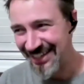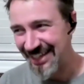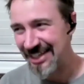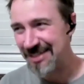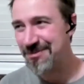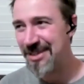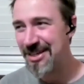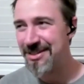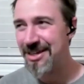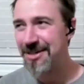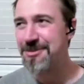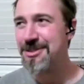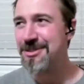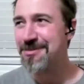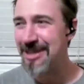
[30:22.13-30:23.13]
Yep,
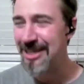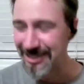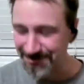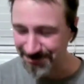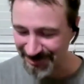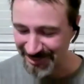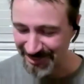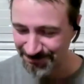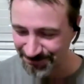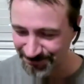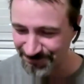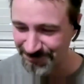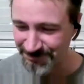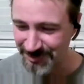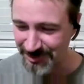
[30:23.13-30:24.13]
that was me. Yeah,
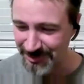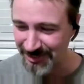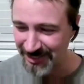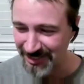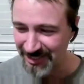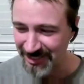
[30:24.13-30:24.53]
for